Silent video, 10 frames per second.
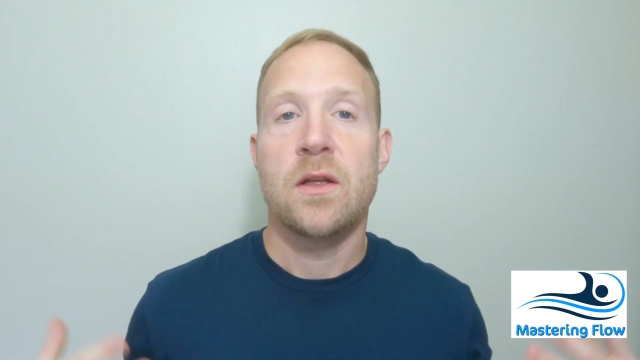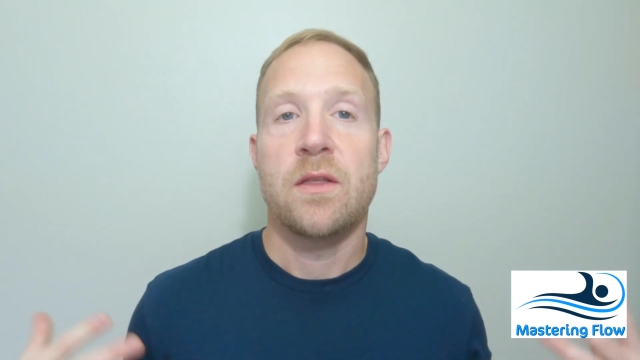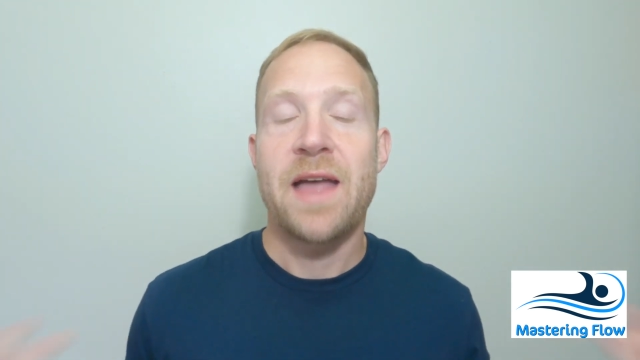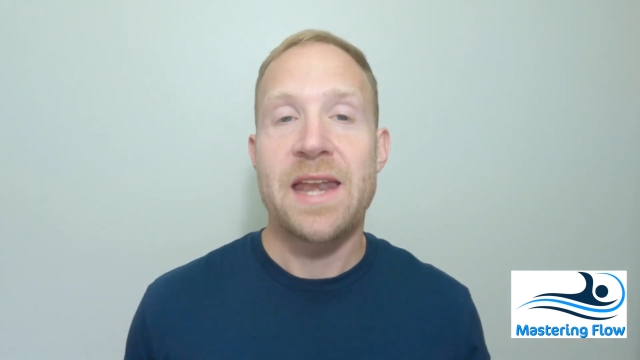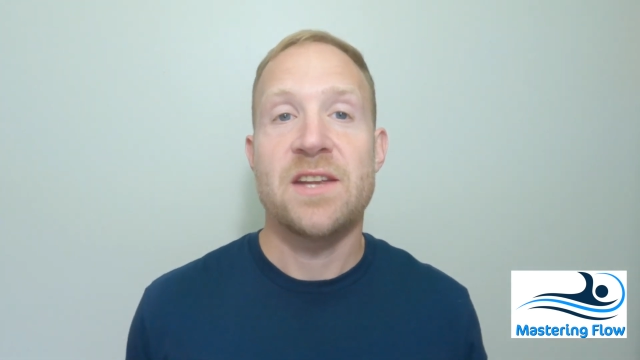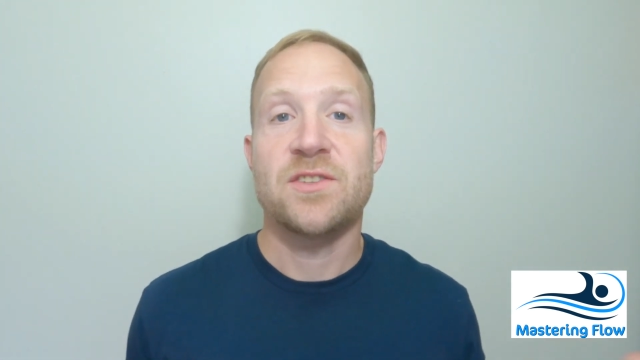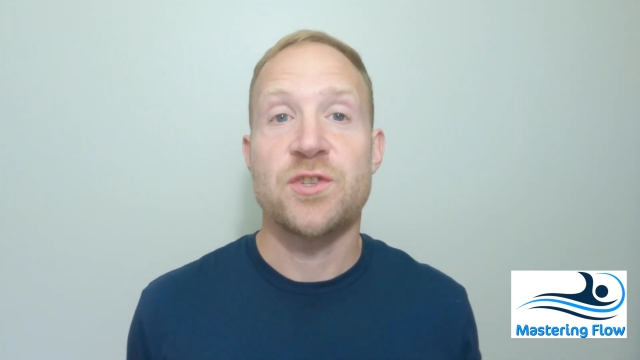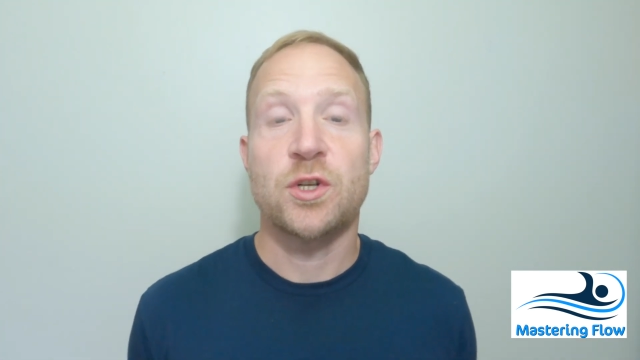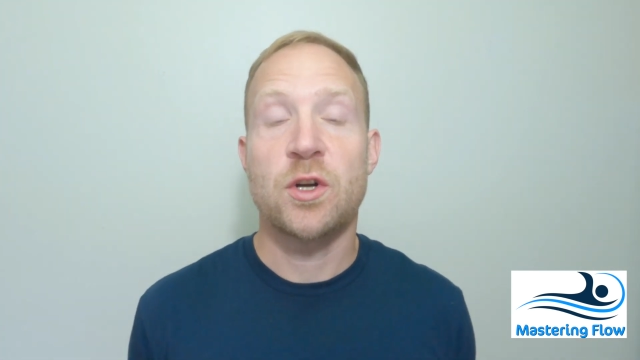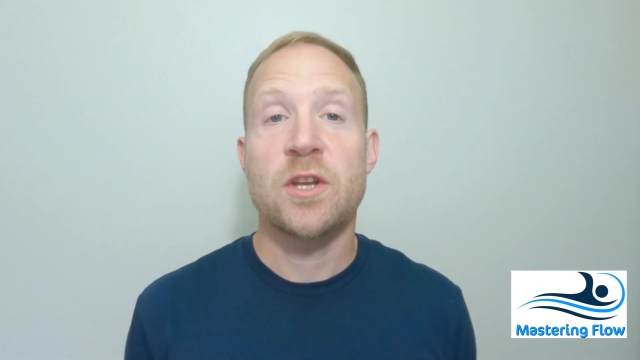That is,
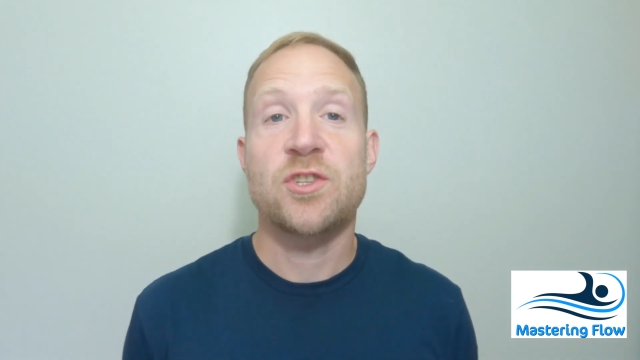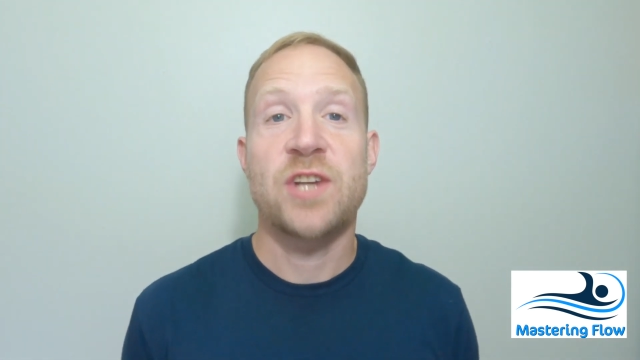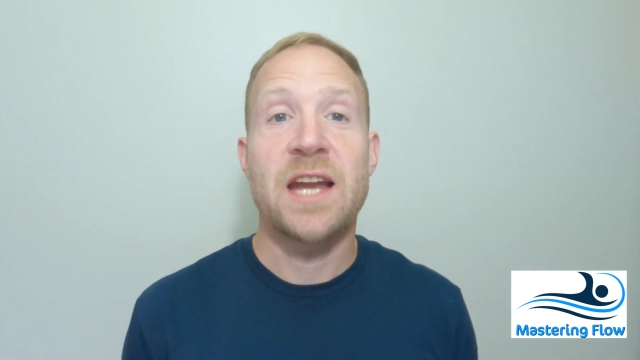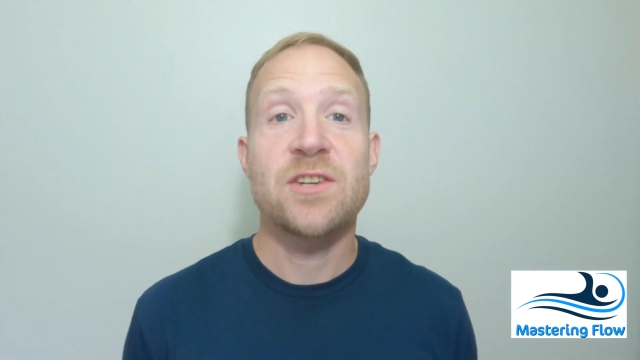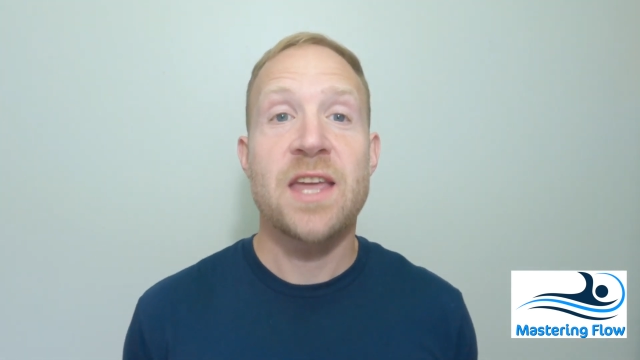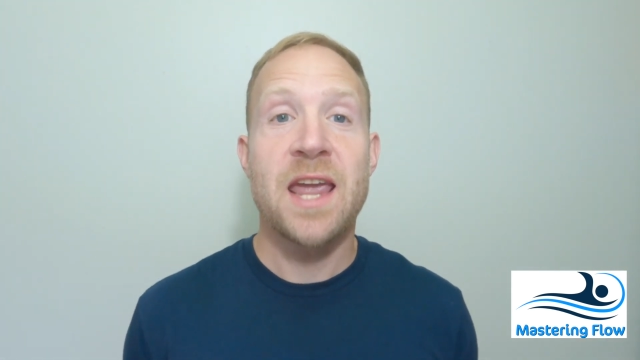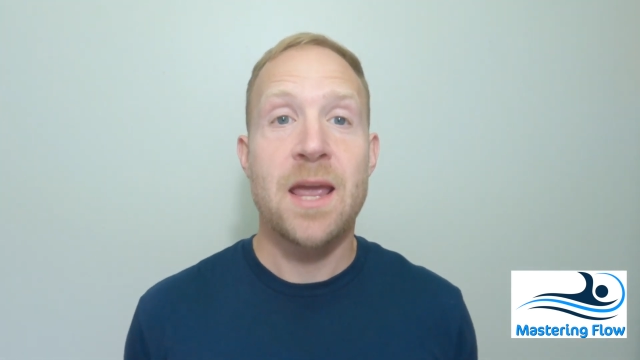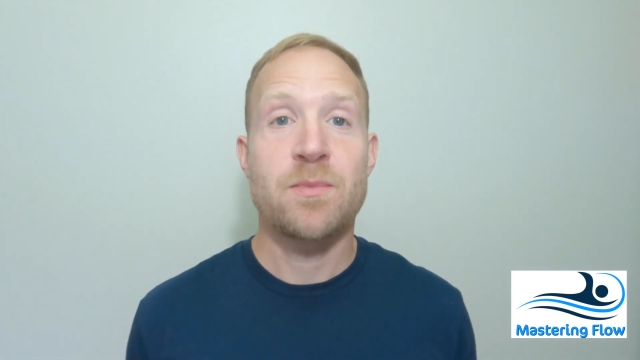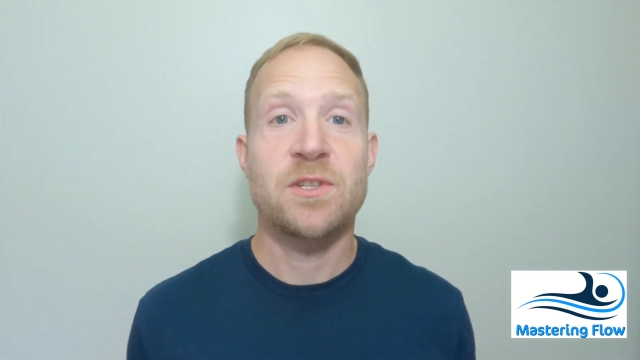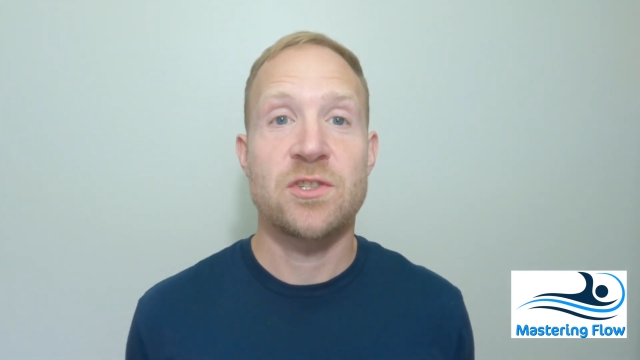you're going to change the
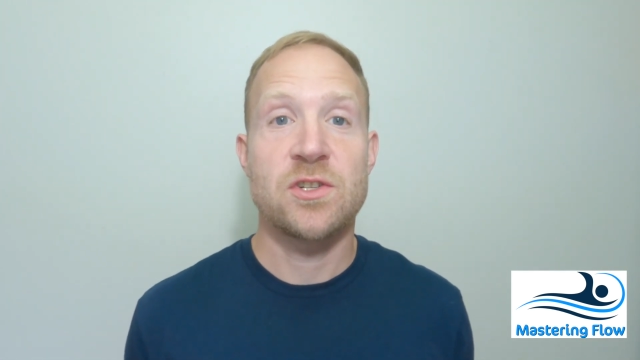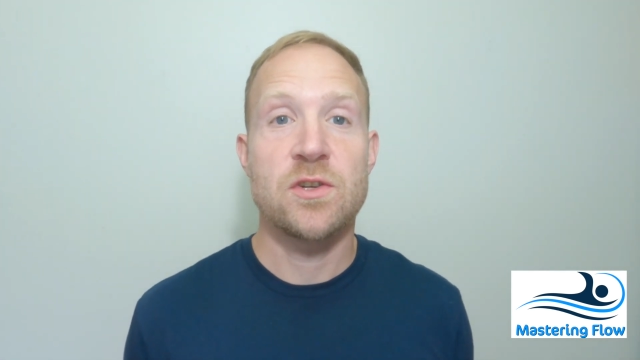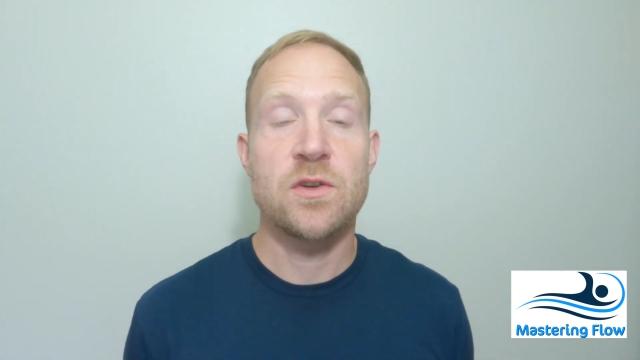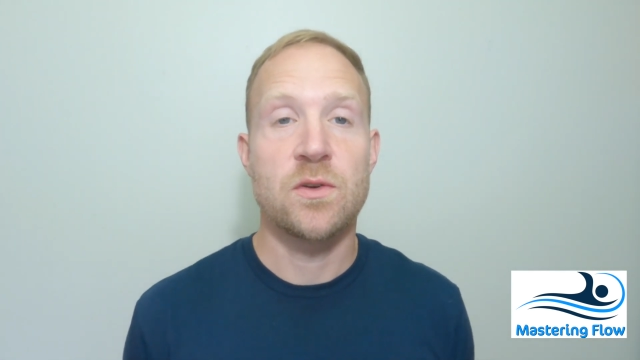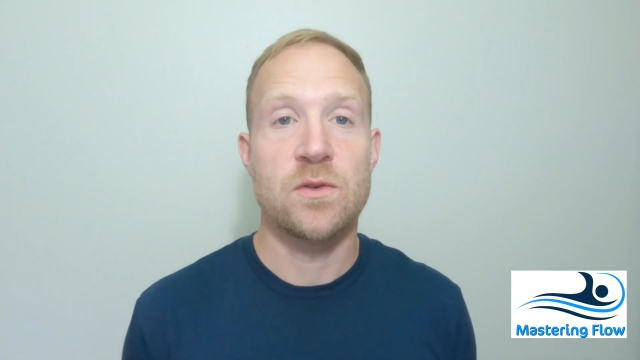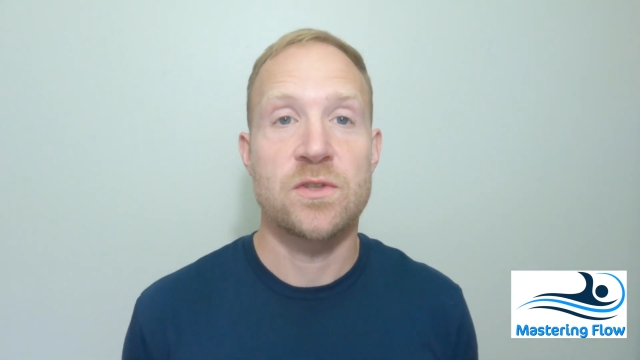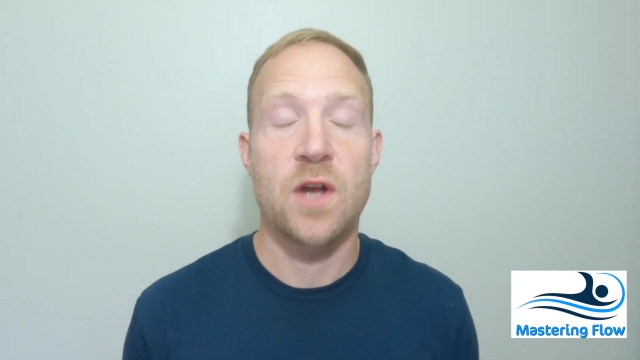hand position you use